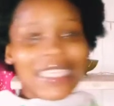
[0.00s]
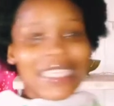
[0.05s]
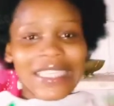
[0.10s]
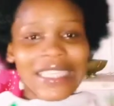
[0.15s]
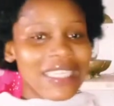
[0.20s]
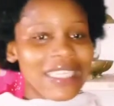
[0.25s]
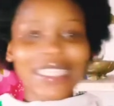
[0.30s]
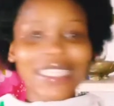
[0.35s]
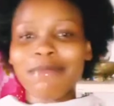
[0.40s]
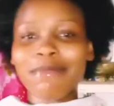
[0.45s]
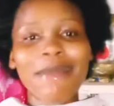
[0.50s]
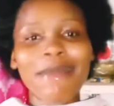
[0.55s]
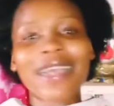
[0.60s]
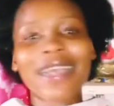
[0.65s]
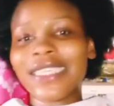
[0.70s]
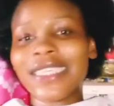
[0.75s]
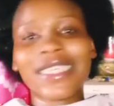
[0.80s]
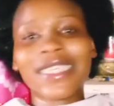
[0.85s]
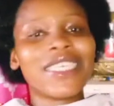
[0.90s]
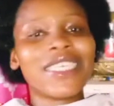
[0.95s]
This
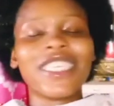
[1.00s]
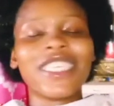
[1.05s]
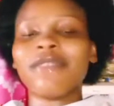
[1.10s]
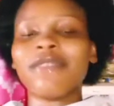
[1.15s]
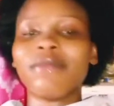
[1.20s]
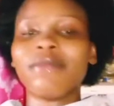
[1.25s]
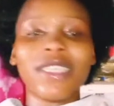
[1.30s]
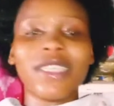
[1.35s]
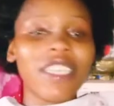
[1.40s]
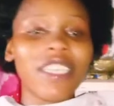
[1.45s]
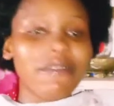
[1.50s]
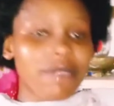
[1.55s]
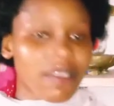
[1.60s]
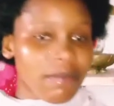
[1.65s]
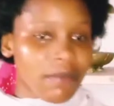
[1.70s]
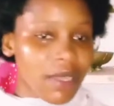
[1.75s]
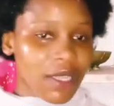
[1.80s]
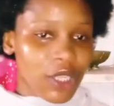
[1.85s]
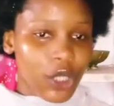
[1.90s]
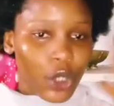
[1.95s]
mask gives
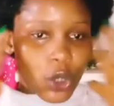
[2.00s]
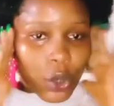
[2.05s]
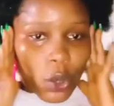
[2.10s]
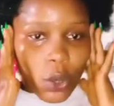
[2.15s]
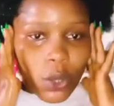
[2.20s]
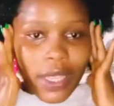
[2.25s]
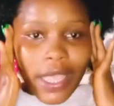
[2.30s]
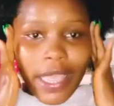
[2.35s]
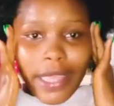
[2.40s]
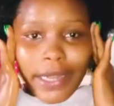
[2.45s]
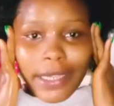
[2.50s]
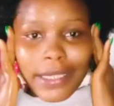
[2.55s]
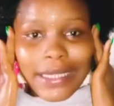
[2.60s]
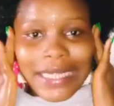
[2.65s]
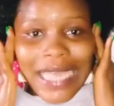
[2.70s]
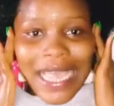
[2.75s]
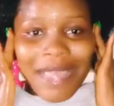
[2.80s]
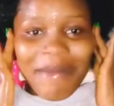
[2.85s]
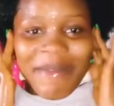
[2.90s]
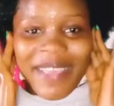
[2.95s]
me joy
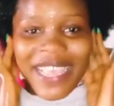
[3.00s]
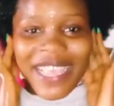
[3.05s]
anytime,